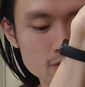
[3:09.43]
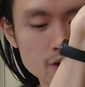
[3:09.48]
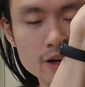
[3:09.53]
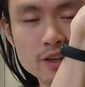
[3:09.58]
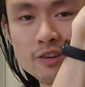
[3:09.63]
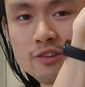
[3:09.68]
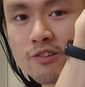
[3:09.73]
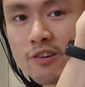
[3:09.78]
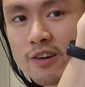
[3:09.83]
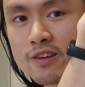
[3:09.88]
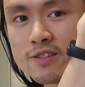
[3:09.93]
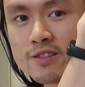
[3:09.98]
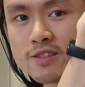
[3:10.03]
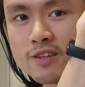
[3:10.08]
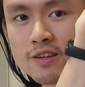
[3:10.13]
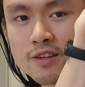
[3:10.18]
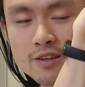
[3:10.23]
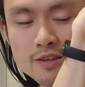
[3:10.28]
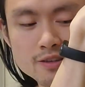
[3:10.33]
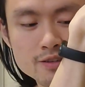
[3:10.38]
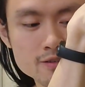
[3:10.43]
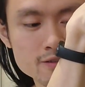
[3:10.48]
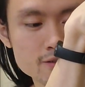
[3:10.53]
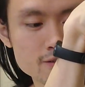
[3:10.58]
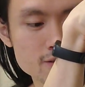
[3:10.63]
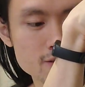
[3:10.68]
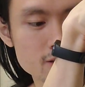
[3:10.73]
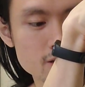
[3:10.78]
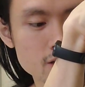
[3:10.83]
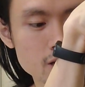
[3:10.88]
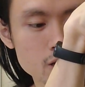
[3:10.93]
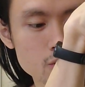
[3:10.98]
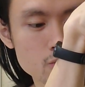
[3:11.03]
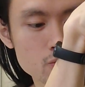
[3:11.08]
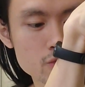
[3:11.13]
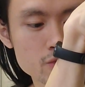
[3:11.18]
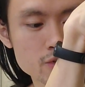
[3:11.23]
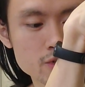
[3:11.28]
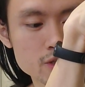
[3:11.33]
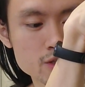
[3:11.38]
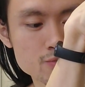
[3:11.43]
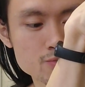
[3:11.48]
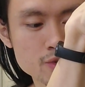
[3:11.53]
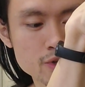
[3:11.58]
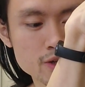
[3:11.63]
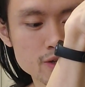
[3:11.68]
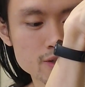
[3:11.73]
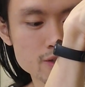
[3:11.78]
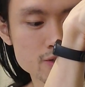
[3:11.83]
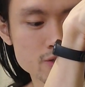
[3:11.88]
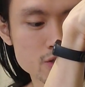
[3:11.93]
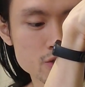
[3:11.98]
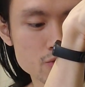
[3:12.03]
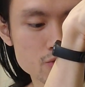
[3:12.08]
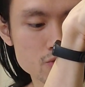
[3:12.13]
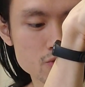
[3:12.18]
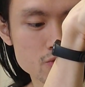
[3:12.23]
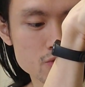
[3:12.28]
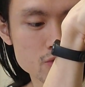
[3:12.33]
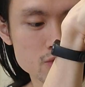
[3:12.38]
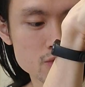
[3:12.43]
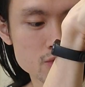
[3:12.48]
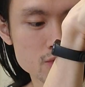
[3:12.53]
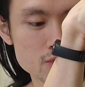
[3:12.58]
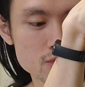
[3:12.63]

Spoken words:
fine grind setting, I wouldn't expect it to